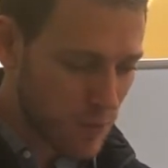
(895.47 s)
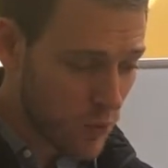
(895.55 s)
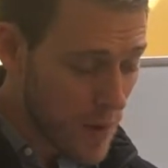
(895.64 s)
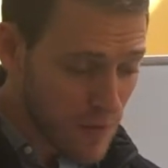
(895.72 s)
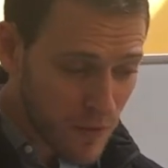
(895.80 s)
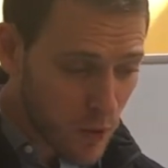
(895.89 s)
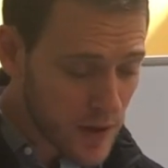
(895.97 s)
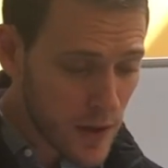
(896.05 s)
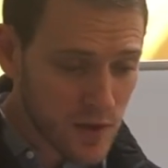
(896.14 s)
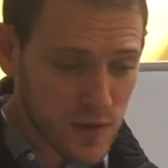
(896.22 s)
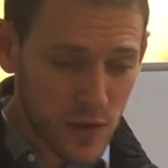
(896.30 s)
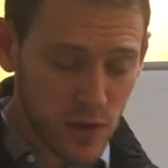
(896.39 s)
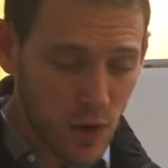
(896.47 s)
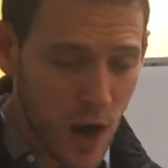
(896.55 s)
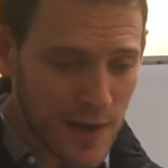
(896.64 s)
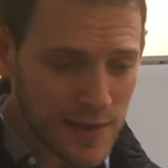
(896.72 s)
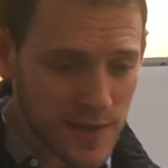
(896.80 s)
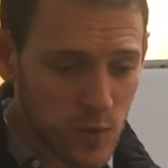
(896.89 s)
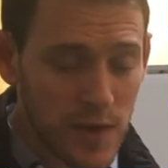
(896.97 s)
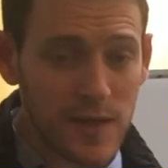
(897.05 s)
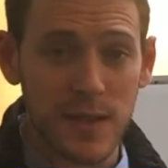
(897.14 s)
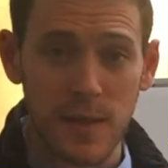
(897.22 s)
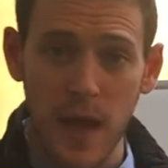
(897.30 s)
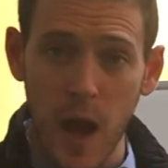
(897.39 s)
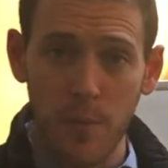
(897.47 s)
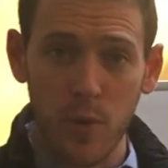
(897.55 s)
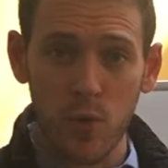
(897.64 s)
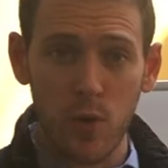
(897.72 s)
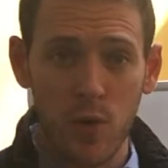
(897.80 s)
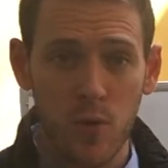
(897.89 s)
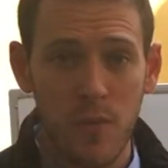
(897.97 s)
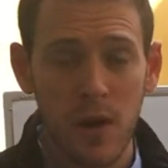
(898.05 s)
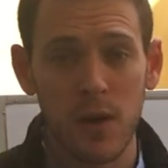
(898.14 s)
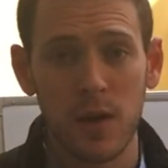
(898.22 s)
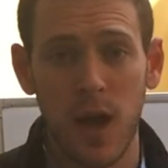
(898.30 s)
right before he goes to the cross, it's when he's in the upper room.